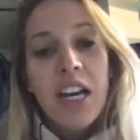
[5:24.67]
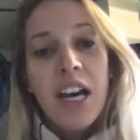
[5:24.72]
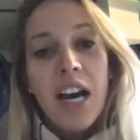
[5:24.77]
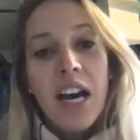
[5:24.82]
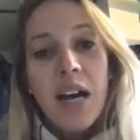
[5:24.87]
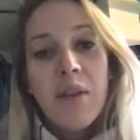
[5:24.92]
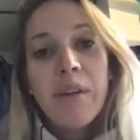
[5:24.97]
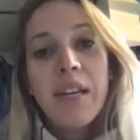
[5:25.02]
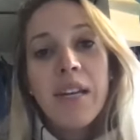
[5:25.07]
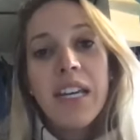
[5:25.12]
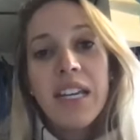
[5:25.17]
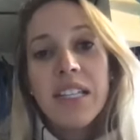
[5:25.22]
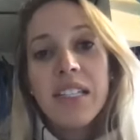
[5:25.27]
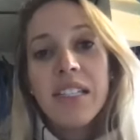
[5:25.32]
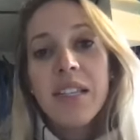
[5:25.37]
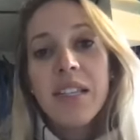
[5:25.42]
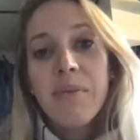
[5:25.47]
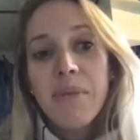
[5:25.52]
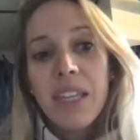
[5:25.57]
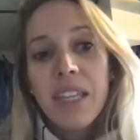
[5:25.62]
but it is
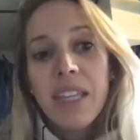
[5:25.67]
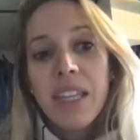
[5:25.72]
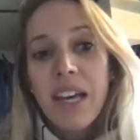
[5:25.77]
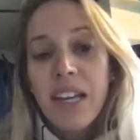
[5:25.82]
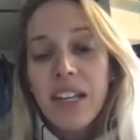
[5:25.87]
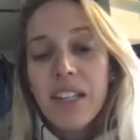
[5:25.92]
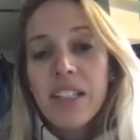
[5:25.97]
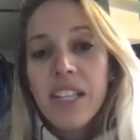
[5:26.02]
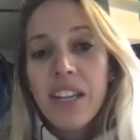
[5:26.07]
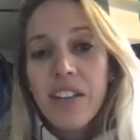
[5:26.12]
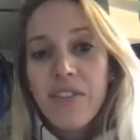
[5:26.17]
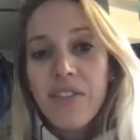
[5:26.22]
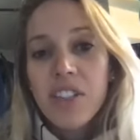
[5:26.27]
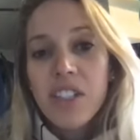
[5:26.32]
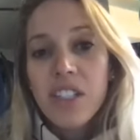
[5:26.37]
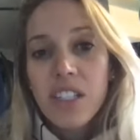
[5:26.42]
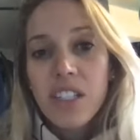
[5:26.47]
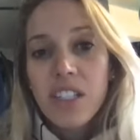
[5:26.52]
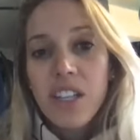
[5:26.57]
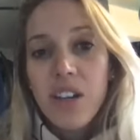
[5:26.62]
something that San
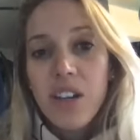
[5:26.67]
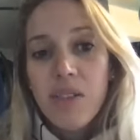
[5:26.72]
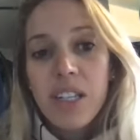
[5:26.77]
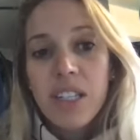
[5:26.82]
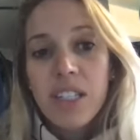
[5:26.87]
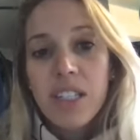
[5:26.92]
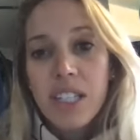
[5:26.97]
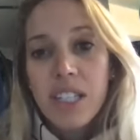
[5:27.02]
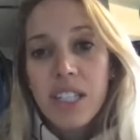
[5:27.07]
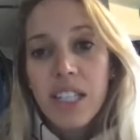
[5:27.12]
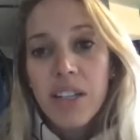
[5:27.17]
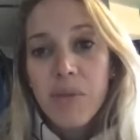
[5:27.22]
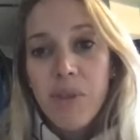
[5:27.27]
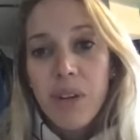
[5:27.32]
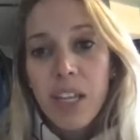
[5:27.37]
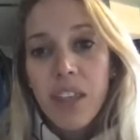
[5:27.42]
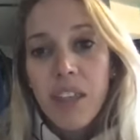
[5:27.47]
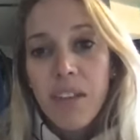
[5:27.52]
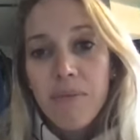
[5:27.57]
Francisco is dealing with.